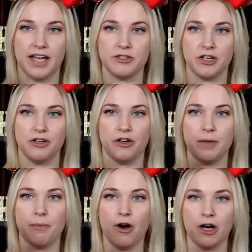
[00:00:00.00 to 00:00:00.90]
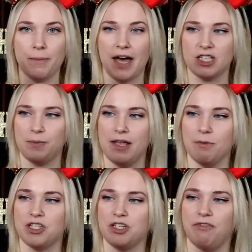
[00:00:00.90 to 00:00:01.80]
I traded her a park badge pin,
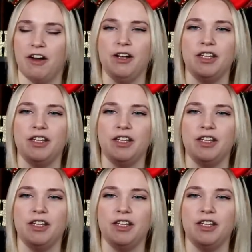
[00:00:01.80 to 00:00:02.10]
which she very